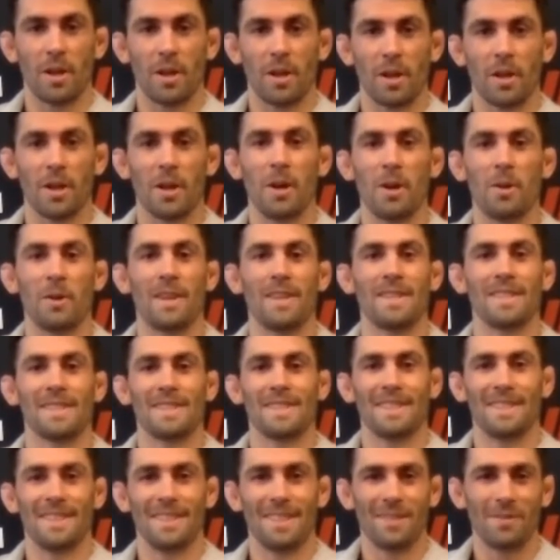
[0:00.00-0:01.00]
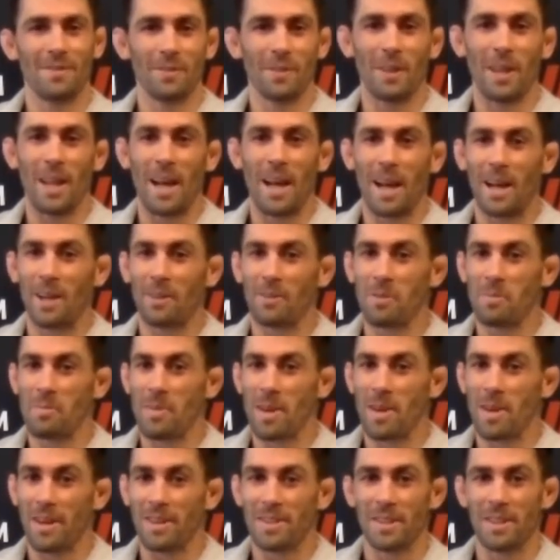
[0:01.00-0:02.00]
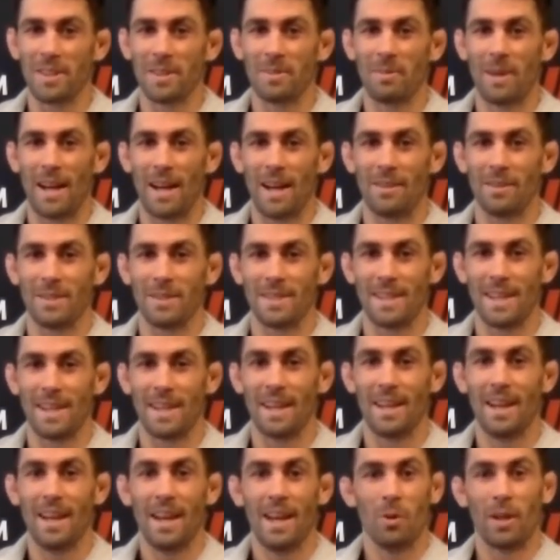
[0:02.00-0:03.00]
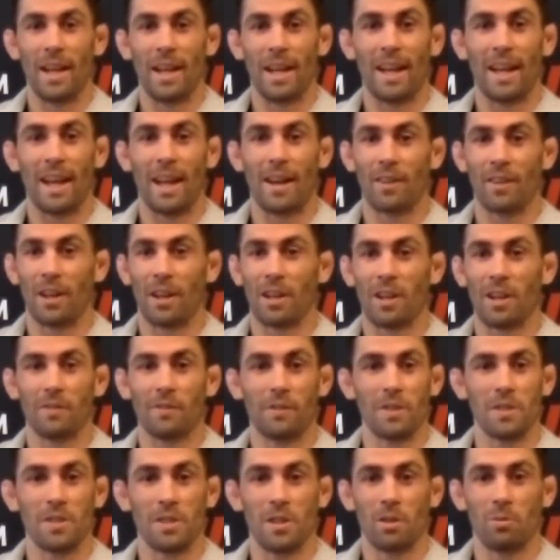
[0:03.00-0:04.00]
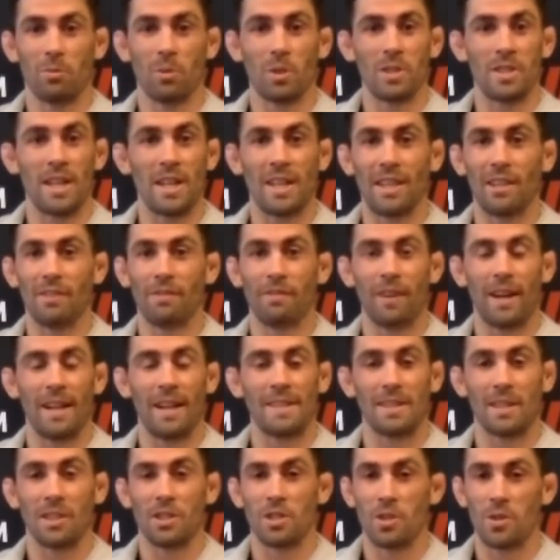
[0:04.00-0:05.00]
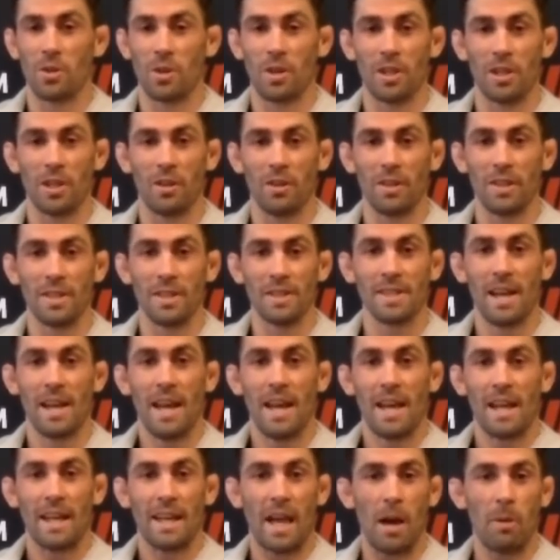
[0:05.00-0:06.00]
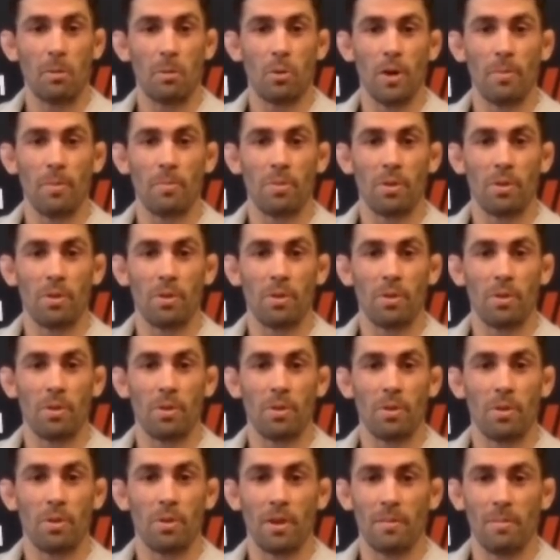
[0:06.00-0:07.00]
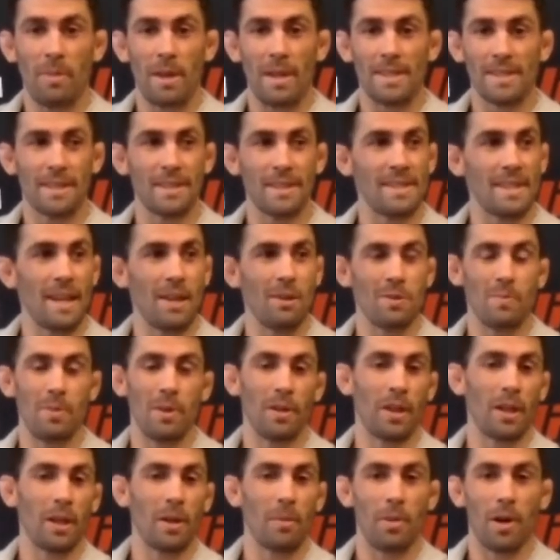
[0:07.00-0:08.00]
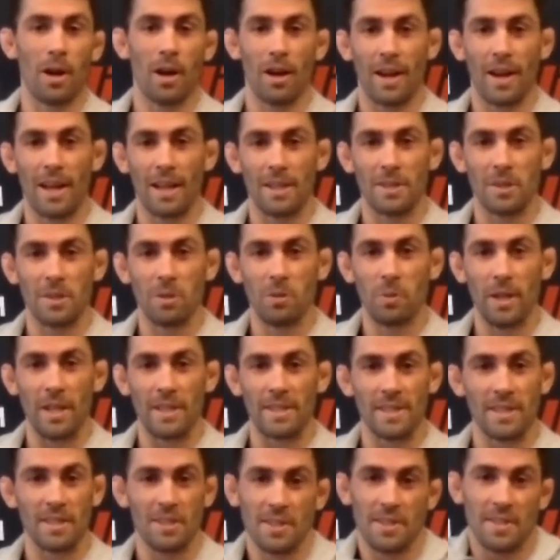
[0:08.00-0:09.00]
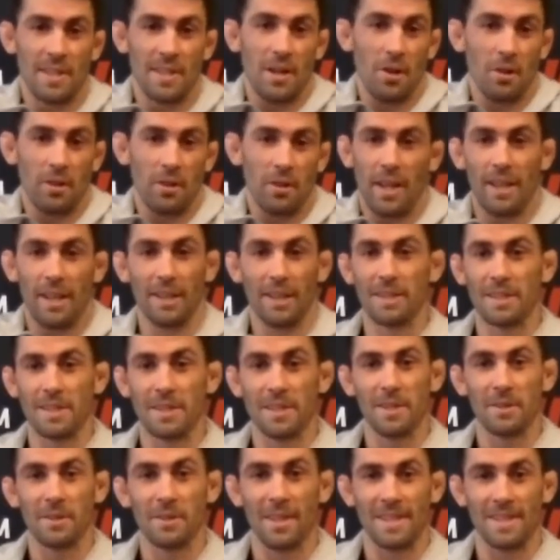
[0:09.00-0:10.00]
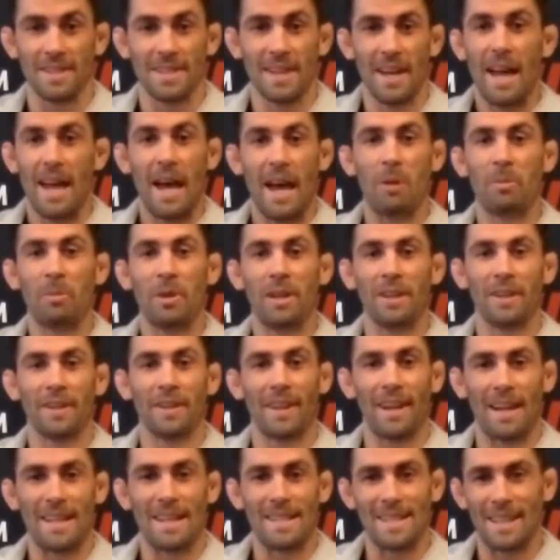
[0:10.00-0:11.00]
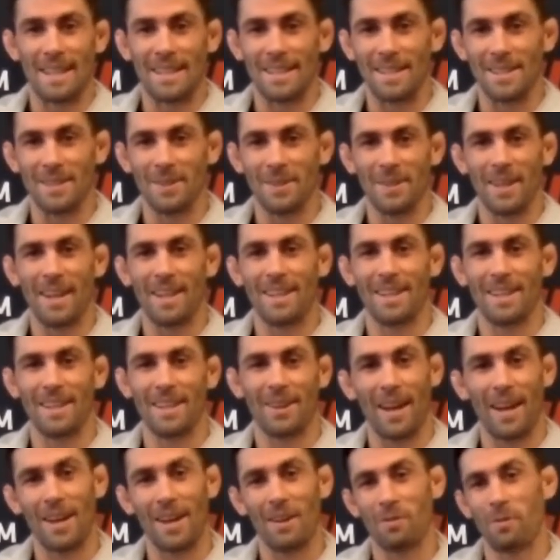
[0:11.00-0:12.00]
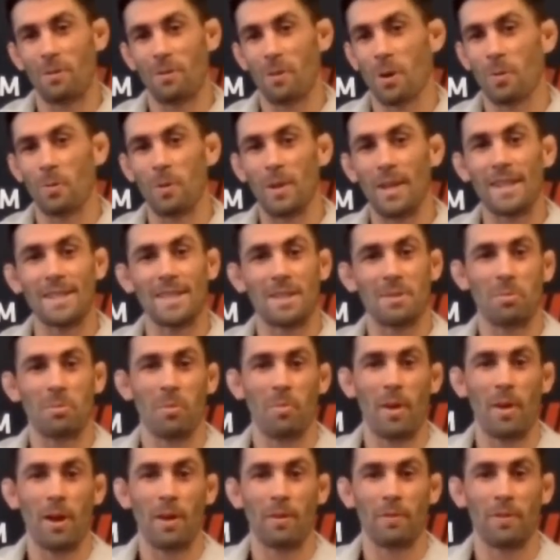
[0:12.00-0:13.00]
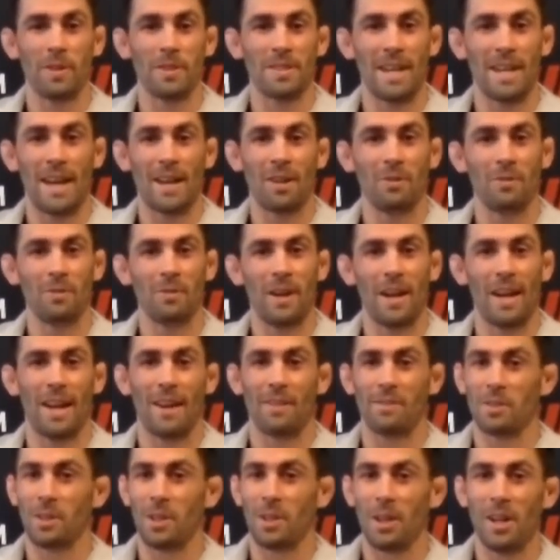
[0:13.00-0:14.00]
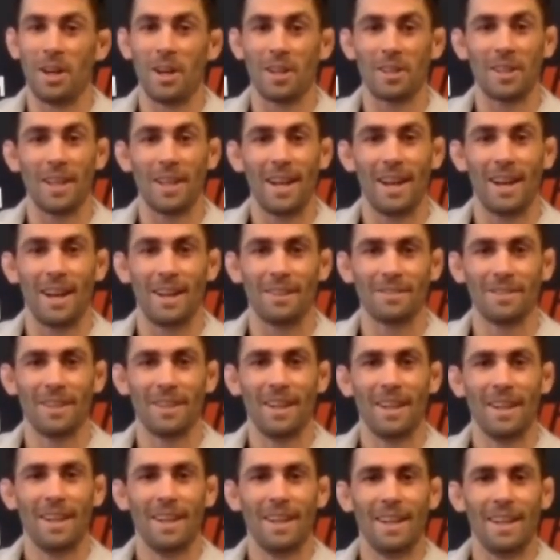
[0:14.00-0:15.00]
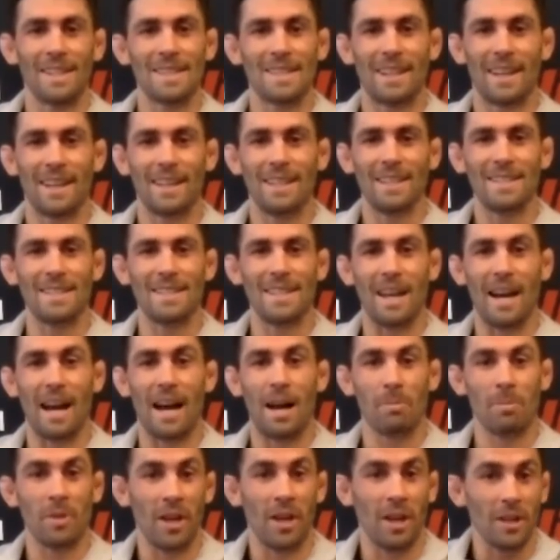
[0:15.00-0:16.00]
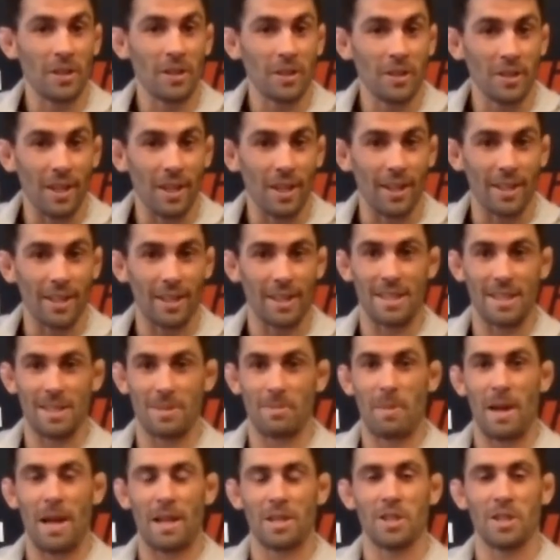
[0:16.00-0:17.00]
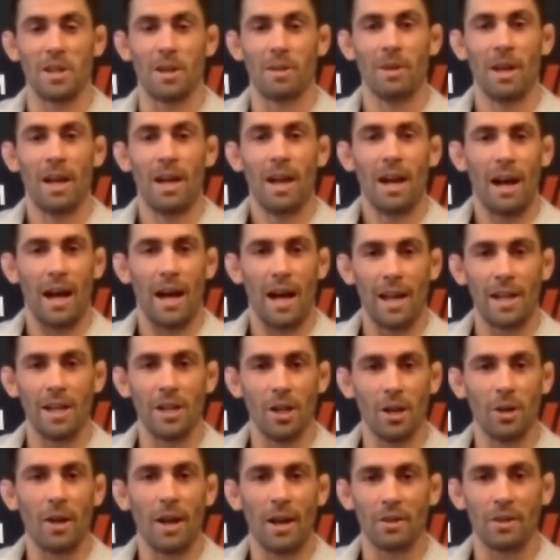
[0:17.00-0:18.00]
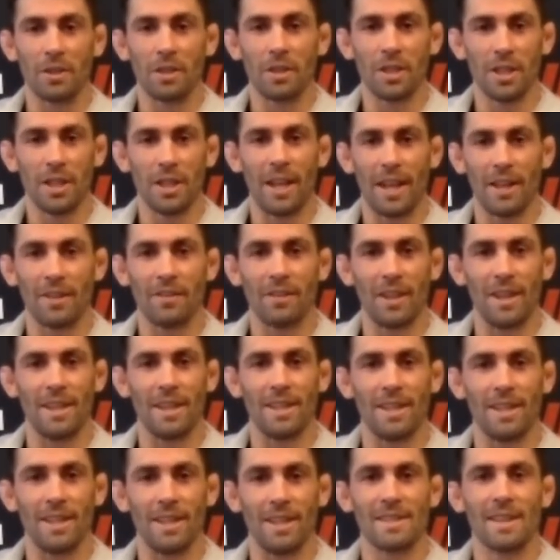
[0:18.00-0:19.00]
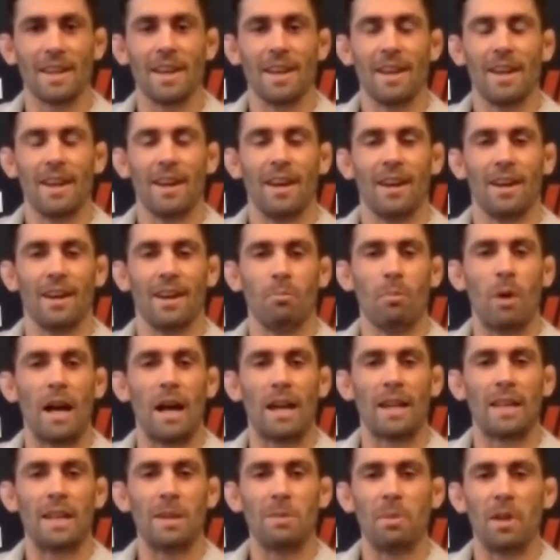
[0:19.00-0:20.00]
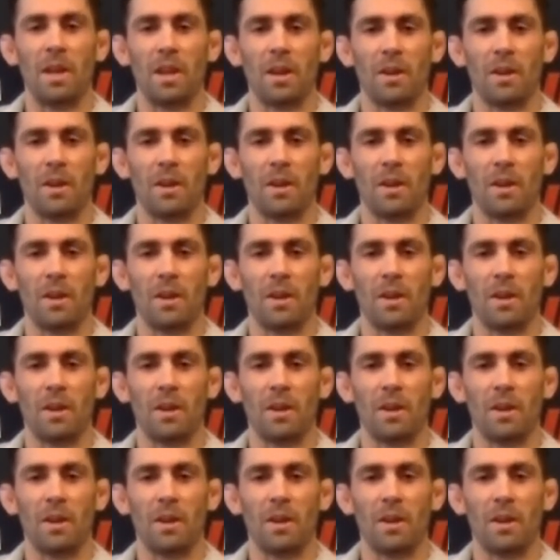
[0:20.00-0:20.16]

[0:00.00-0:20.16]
Eric Holmes, lack of a better term, I would say. We're getting out of our comfort zone. We're taking fights on short notice. Cowboy he's basically he's building a bar and had two weeks and just said, okay, let's do this. How many other guys have to do that? You know, I had four weeks to prepare for a title fight after a long layoff. That's not easy. I'm the underdog in this matchup. I know how good Henry is um, I keep